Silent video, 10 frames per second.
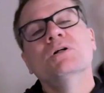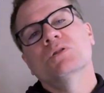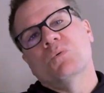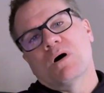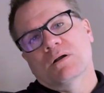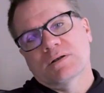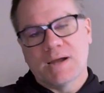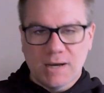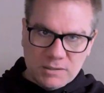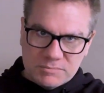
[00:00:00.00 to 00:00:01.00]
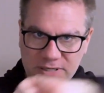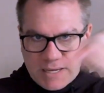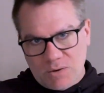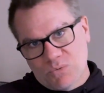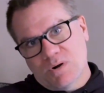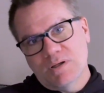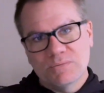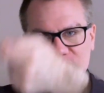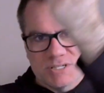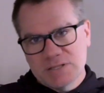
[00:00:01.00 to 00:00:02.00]
the water column to get what
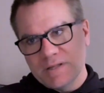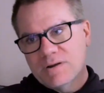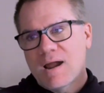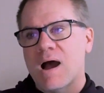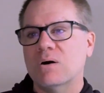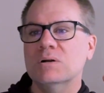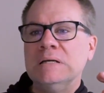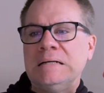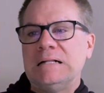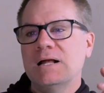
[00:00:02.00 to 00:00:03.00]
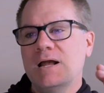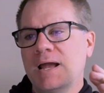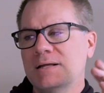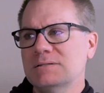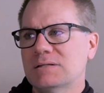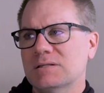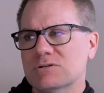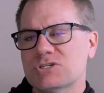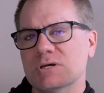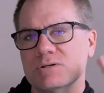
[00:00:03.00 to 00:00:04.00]
was in there out. And
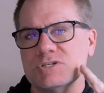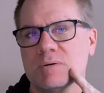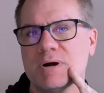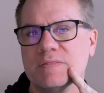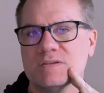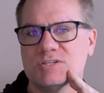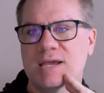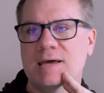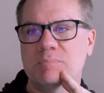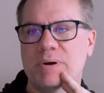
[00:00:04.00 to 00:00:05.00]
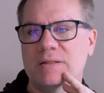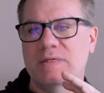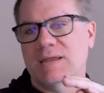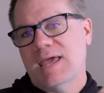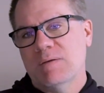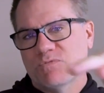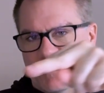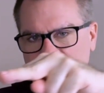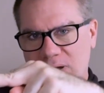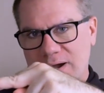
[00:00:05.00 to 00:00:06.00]
there's still some on the sand bed that came
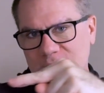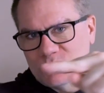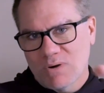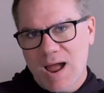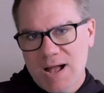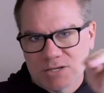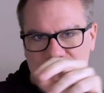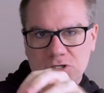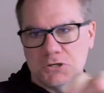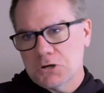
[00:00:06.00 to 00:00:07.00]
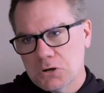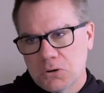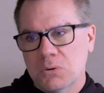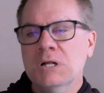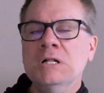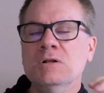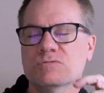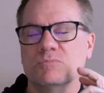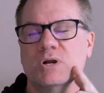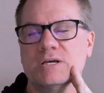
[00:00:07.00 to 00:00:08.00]
from behind rocks, you know,
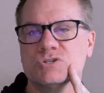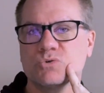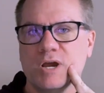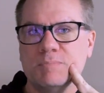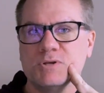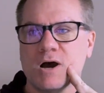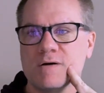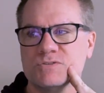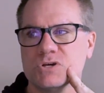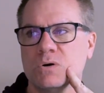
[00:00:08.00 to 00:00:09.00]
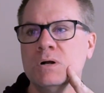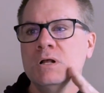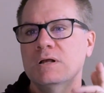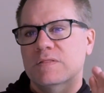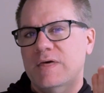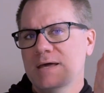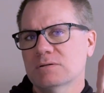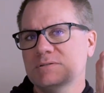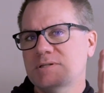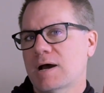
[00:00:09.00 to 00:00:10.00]
from what I scraped off. So That'll
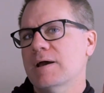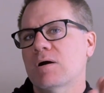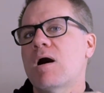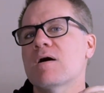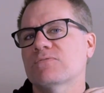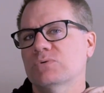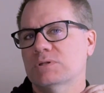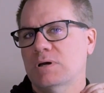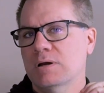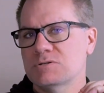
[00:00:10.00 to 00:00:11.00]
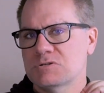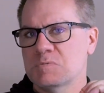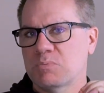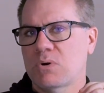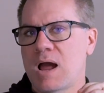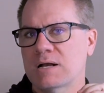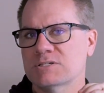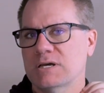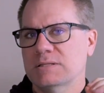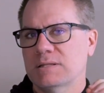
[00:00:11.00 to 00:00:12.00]
die off with the hydrogen
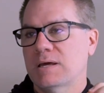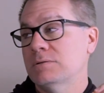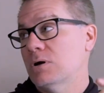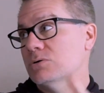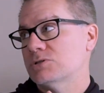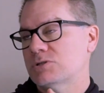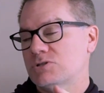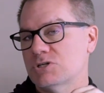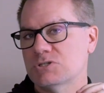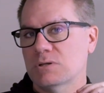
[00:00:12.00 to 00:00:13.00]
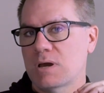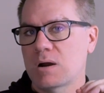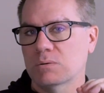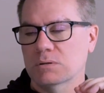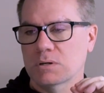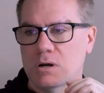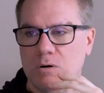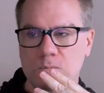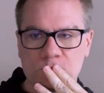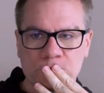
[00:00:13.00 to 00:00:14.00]
peroxide that I dosed just an hour ago.